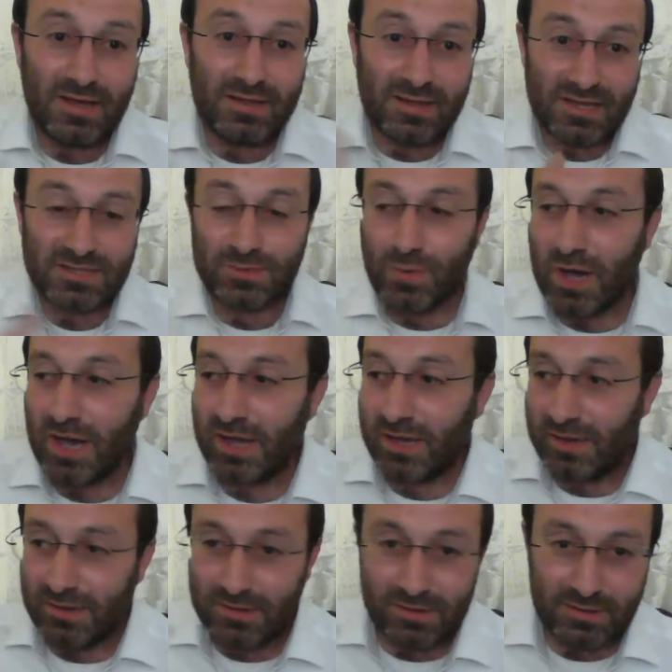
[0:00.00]
that's why
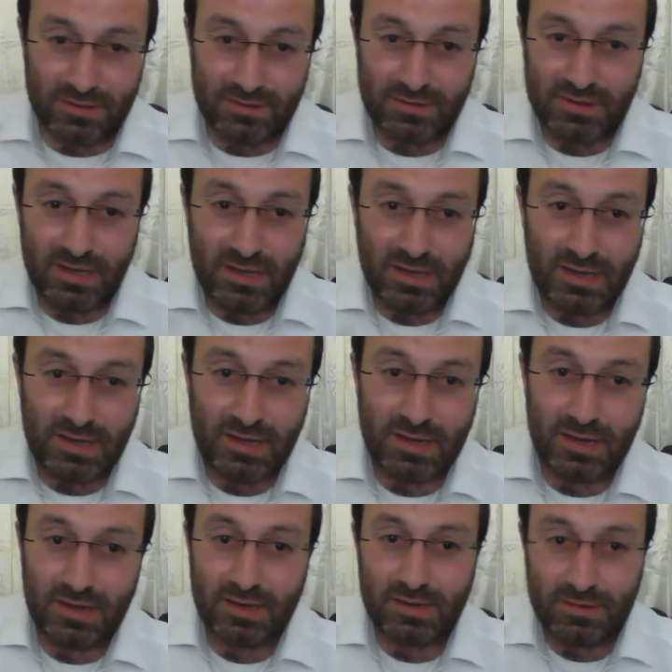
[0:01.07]

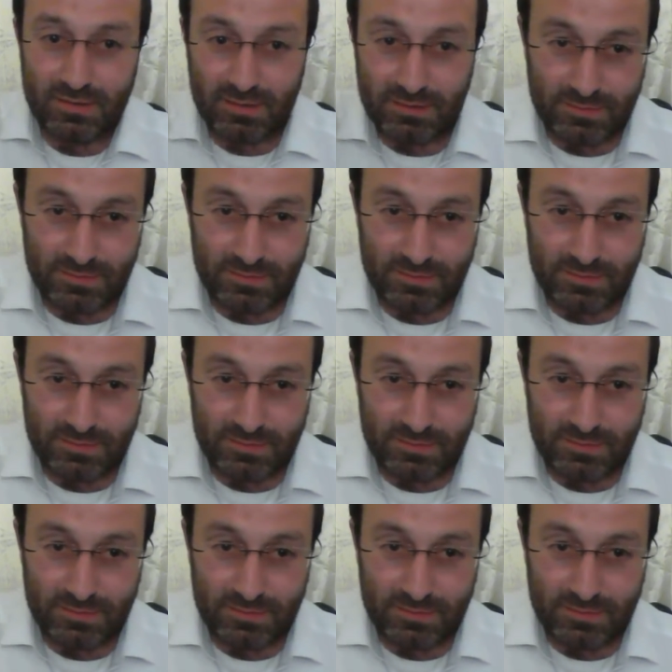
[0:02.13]
the